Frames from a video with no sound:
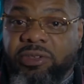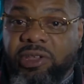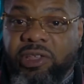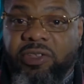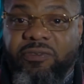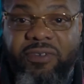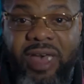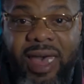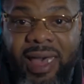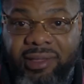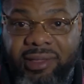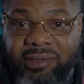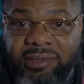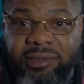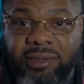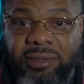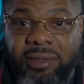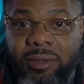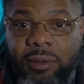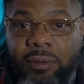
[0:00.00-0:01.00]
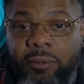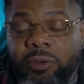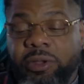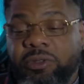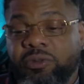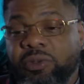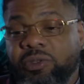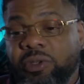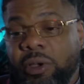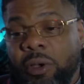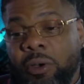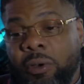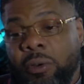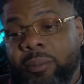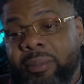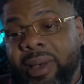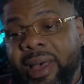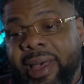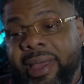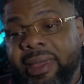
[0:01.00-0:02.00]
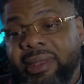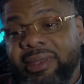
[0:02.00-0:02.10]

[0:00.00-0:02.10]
just Foxie, which was owned by